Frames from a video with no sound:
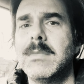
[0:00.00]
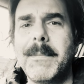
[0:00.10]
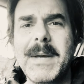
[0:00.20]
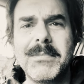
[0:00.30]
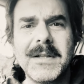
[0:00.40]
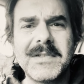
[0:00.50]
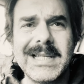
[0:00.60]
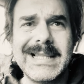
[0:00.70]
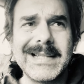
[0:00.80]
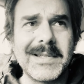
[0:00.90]
Now, people have
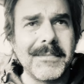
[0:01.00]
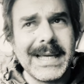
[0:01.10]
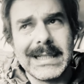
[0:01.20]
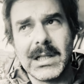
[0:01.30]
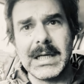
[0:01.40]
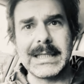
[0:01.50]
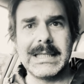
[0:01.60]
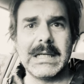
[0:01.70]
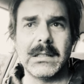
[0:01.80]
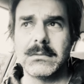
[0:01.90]
said that to me, like,
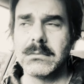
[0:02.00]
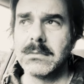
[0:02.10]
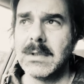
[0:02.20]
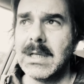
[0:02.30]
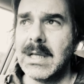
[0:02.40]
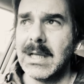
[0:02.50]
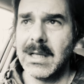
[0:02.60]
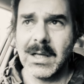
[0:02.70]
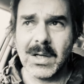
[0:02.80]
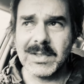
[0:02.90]
you know,
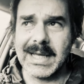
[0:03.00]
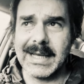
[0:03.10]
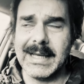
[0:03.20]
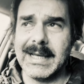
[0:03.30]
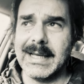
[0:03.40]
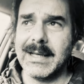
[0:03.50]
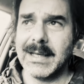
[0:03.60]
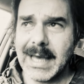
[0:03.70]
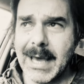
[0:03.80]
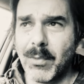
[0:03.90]
I was at
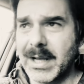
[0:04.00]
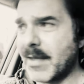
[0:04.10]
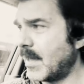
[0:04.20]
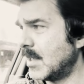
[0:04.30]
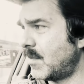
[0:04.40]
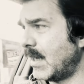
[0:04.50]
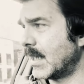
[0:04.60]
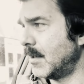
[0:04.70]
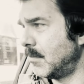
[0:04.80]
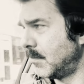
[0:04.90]
one of these
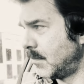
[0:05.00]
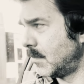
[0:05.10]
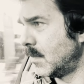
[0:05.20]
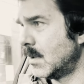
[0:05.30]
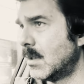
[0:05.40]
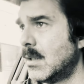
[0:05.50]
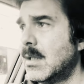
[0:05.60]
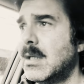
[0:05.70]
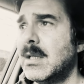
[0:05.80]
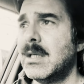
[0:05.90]

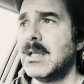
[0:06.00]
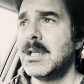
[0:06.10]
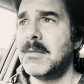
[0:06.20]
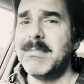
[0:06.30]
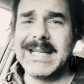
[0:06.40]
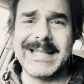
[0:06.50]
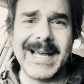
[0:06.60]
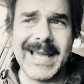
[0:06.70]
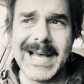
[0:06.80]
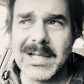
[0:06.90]
fucking Big
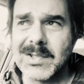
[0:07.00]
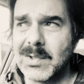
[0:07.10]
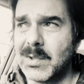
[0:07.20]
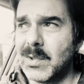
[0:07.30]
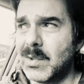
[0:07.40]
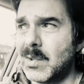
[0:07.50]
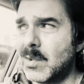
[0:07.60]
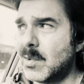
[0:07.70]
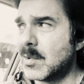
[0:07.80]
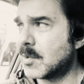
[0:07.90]
Day Outs
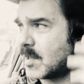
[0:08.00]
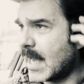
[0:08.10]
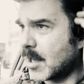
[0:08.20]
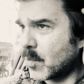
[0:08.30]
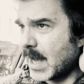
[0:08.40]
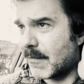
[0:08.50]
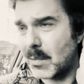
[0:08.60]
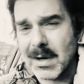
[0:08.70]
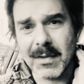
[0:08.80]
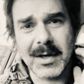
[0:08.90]
or Soundwave,
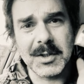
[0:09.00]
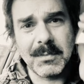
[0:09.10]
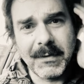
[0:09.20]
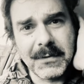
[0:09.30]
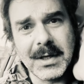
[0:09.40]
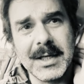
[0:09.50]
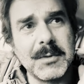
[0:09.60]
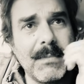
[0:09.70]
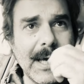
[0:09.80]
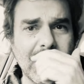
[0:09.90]
one of those a few
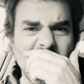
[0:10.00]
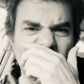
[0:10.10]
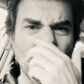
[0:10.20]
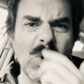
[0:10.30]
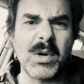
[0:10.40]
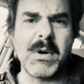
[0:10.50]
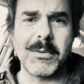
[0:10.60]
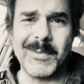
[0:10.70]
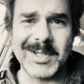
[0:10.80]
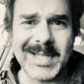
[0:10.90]
years back, and I was walking around
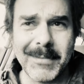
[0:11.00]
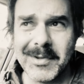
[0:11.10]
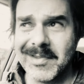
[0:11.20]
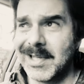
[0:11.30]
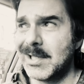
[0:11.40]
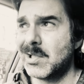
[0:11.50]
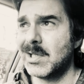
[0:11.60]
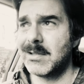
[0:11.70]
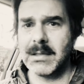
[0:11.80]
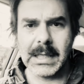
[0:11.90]
with my Sabbath
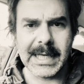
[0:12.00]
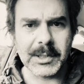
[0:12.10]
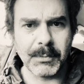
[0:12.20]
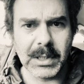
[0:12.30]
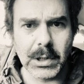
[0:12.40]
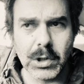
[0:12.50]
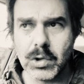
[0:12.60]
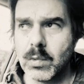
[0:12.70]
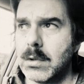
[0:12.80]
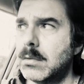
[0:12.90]
t-shirt, as per
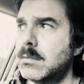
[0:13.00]
usual.